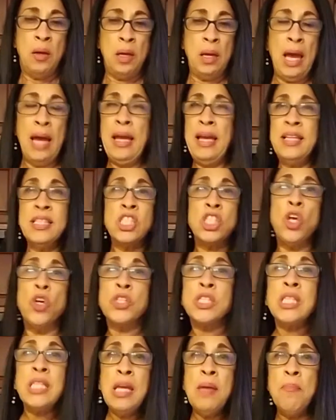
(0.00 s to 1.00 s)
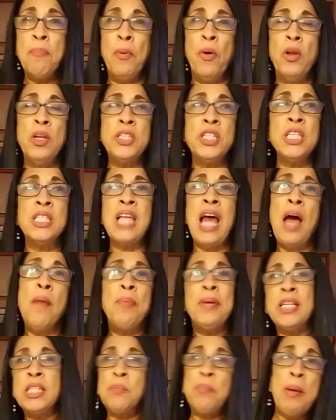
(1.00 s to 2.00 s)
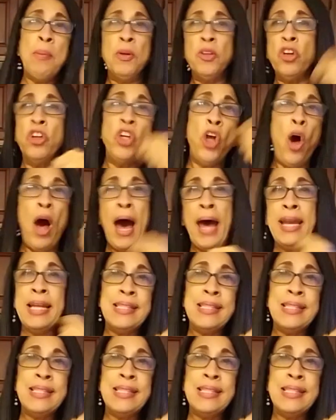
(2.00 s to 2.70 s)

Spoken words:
It's so simple. And she said, because people don't know how